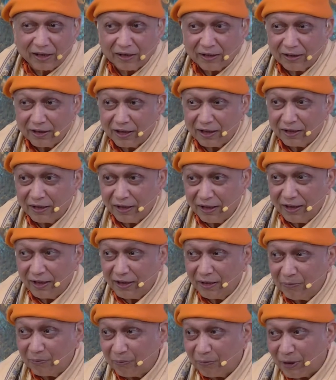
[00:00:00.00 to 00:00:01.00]
Narada
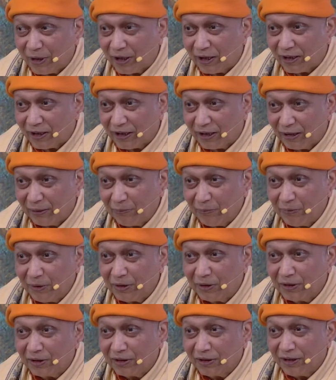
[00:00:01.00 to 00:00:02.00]
did impart
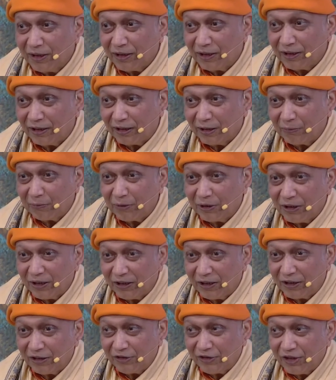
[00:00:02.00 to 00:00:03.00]
him the
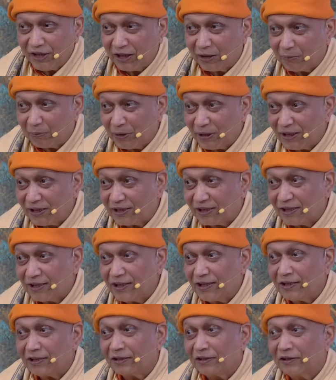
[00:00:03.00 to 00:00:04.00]
ultimate teaching,
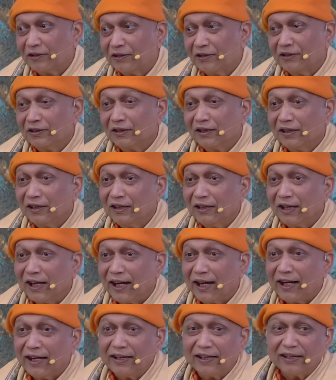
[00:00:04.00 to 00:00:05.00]
but still
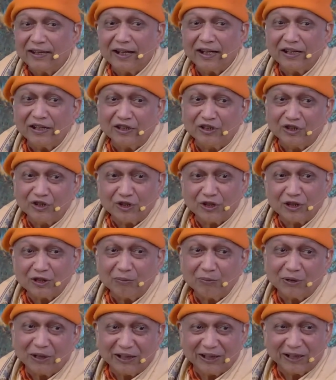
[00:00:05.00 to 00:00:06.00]
he had that
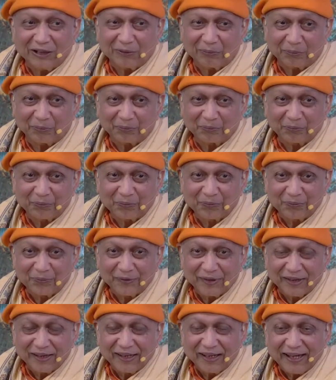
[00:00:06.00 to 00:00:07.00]
germ in him.
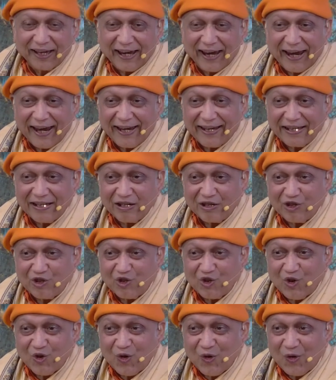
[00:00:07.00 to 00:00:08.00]

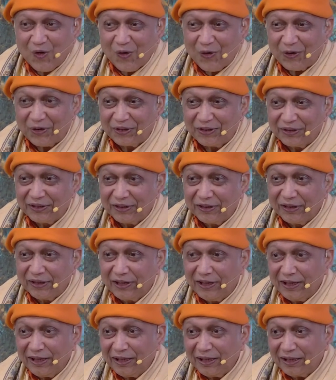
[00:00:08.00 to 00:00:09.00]
And so
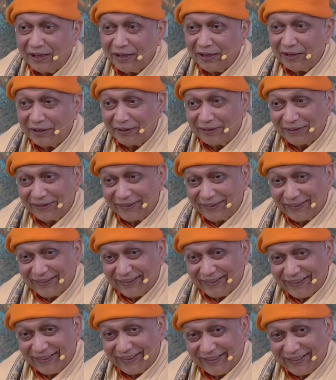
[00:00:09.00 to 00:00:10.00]
he
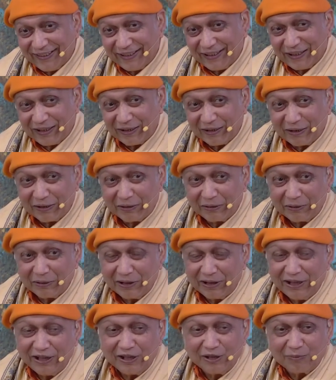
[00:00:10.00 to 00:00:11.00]

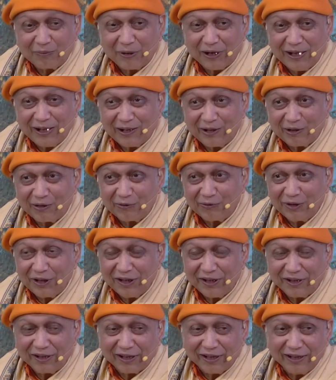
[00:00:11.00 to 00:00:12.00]
uh, in spite
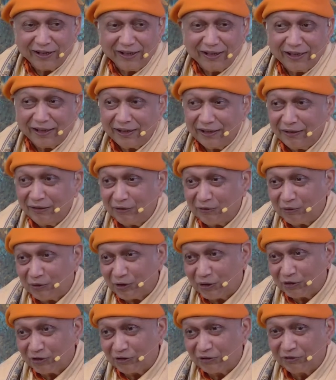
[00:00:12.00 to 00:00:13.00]
of the
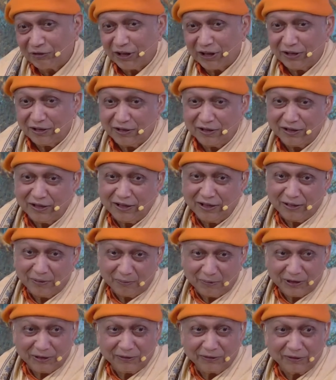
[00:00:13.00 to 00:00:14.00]
training was just
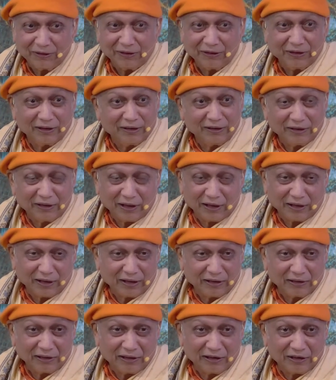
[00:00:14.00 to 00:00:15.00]
a demon
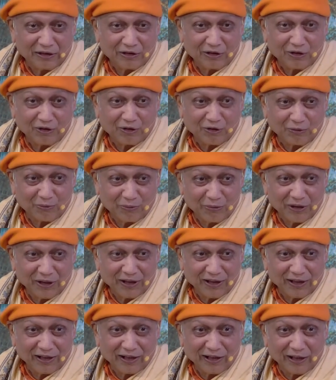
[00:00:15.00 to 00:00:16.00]
uh, instead
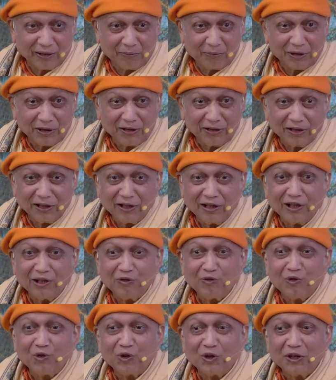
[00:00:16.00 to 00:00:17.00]
of being a
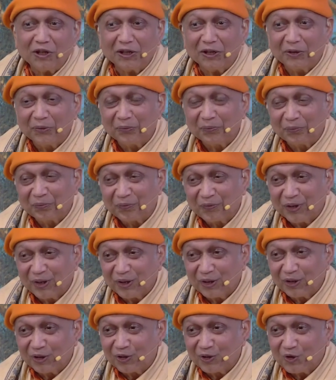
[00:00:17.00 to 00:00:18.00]
demon a devotee
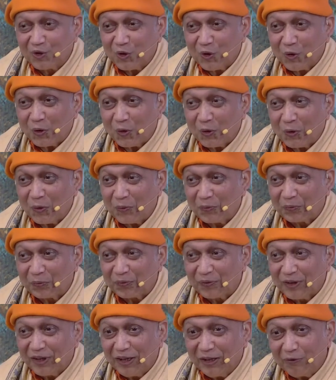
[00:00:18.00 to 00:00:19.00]

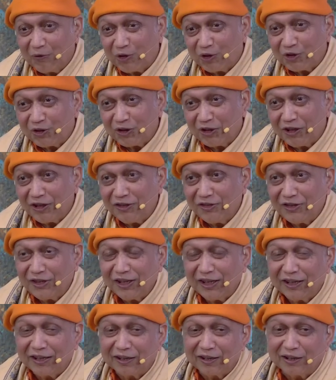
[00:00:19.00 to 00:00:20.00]
so he was
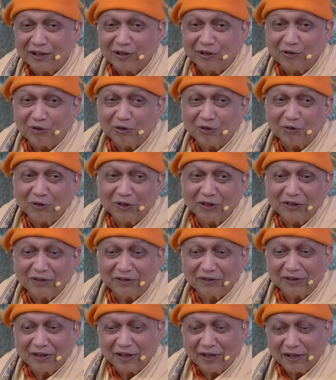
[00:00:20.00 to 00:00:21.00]
teaching
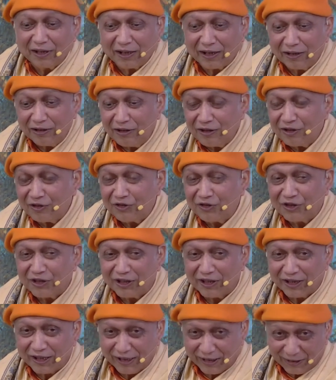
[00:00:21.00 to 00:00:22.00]
to the, the
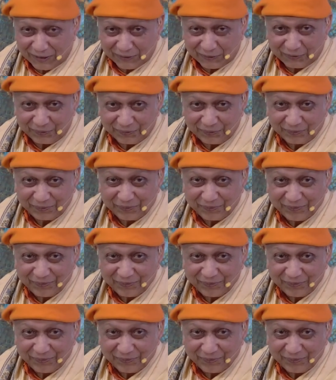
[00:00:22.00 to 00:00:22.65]
other children